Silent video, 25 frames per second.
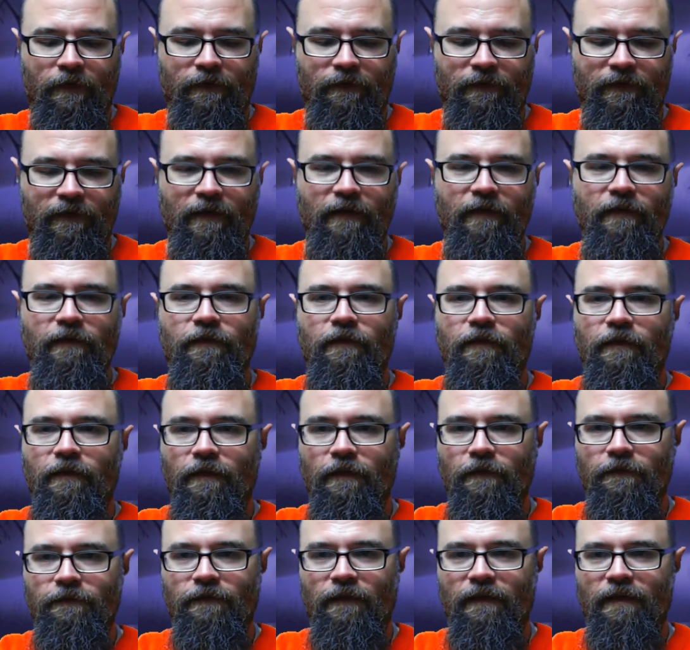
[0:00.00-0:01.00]
season,
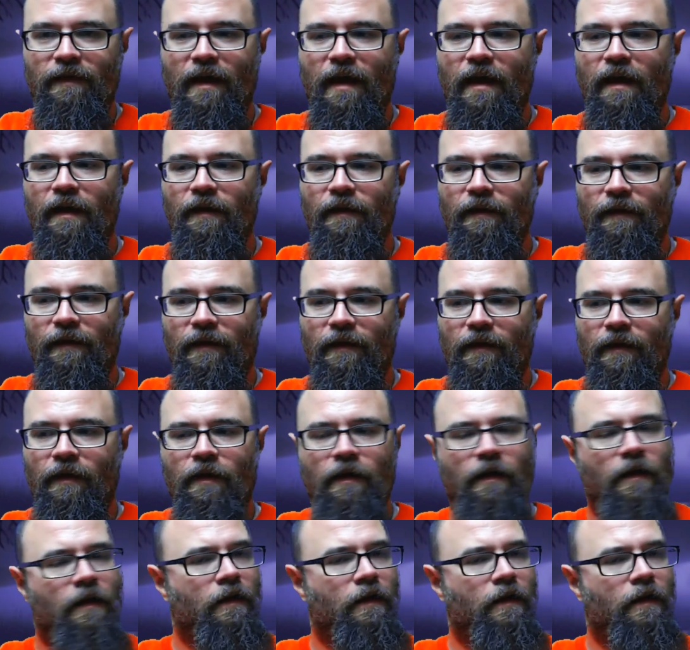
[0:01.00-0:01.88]
the finale,